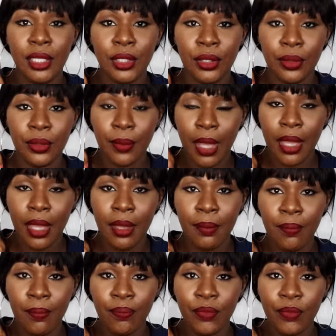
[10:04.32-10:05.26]
you know,
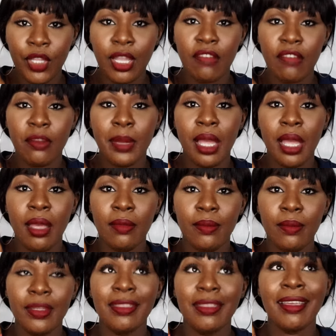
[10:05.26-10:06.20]
the
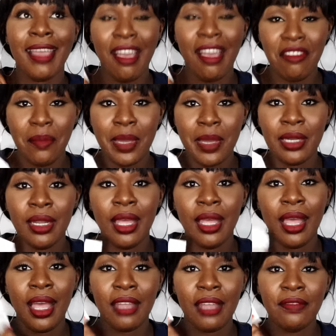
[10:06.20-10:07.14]
government
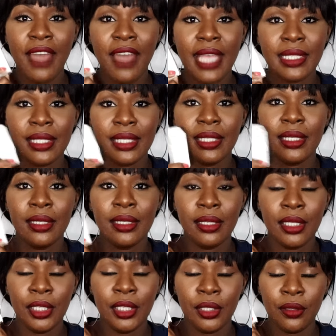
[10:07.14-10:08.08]
advises
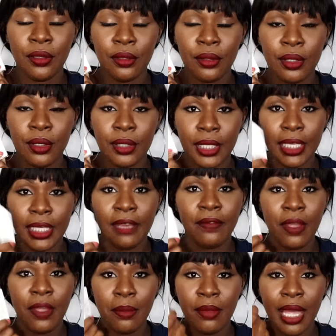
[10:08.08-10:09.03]
to, you know, give
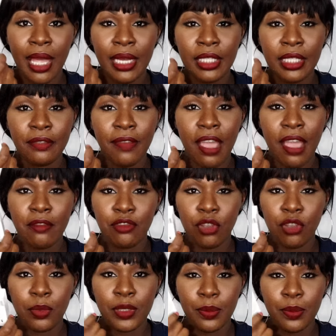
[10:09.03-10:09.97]
them at least 5
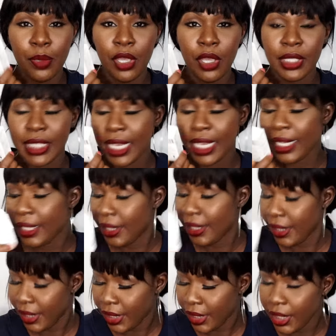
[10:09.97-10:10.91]
drops per day
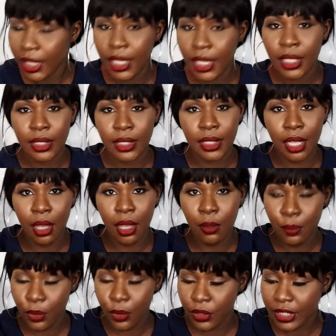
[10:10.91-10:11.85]
to
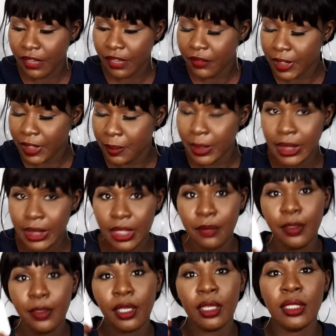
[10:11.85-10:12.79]
help boost their vitamin D,
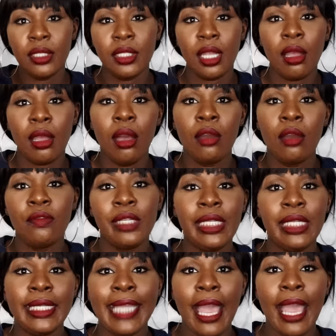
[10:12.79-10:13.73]
because they can't
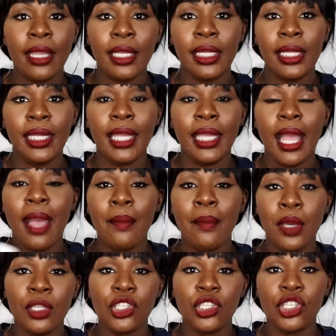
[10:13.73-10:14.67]
really calculate how
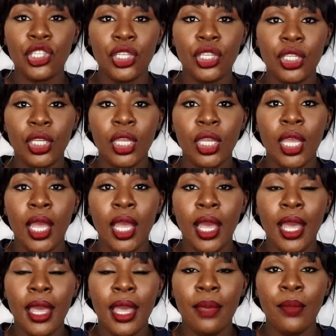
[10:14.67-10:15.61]
much,
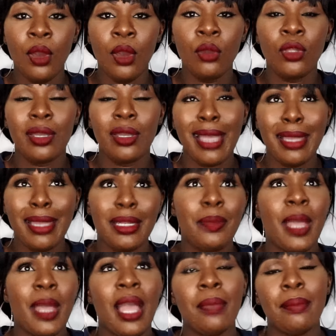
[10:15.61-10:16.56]

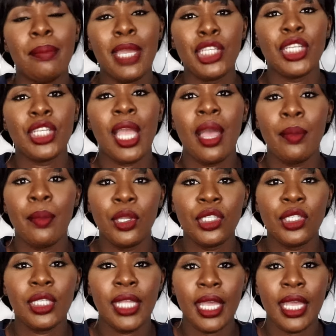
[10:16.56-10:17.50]
measure how
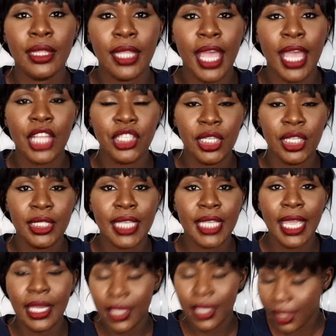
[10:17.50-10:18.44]
much they actually
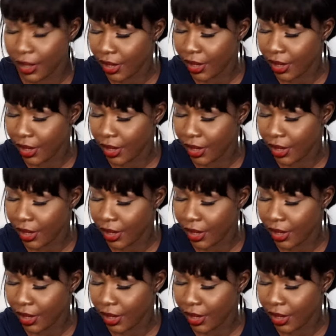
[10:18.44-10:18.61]
take.